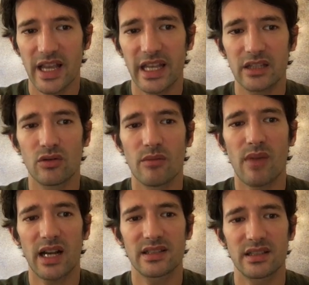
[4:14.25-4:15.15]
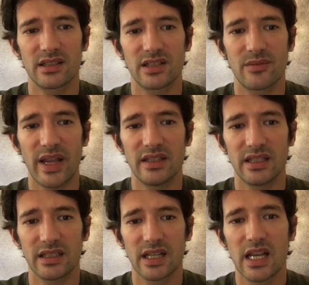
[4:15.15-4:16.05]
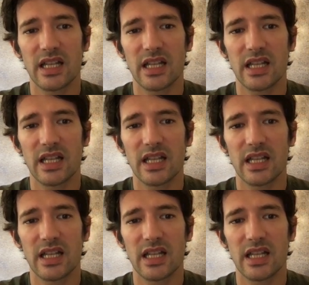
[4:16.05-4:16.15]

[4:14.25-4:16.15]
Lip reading: into a Max Ernst painting.